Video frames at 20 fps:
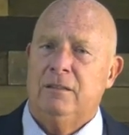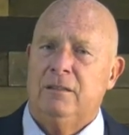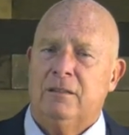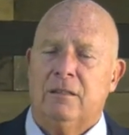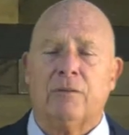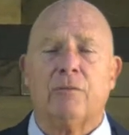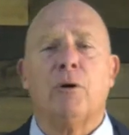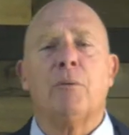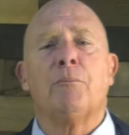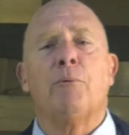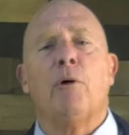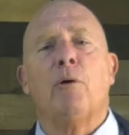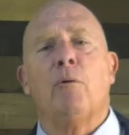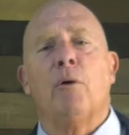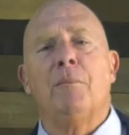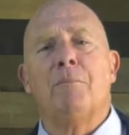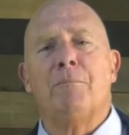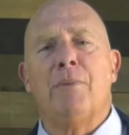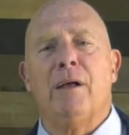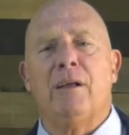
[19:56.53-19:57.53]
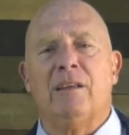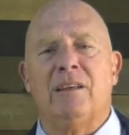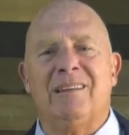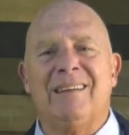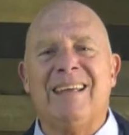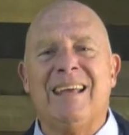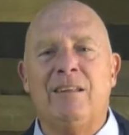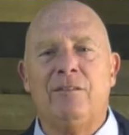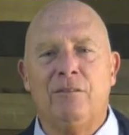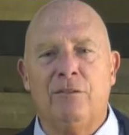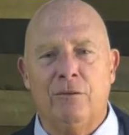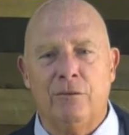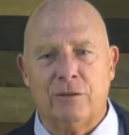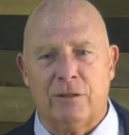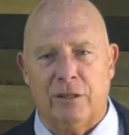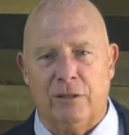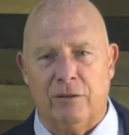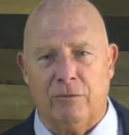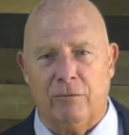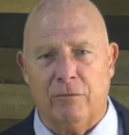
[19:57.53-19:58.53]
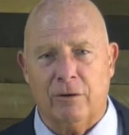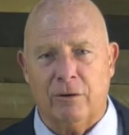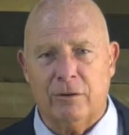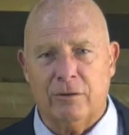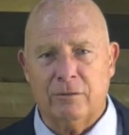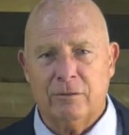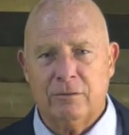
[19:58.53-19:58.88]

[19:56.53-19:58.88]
There are 1.1 billion Hindus in the world.